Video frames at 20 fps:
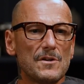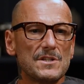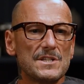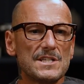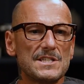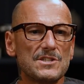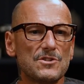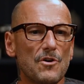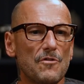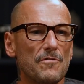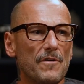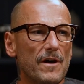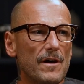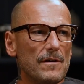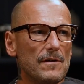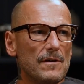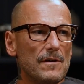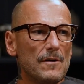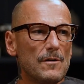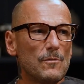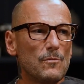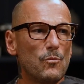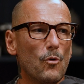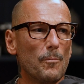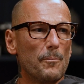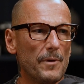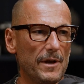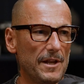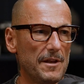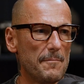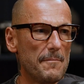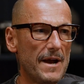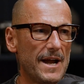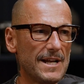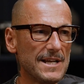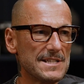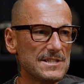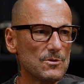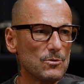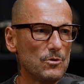discover what being a
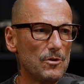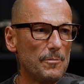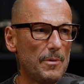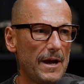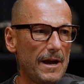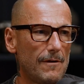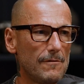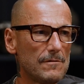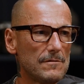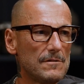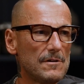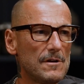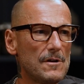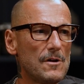man is all about.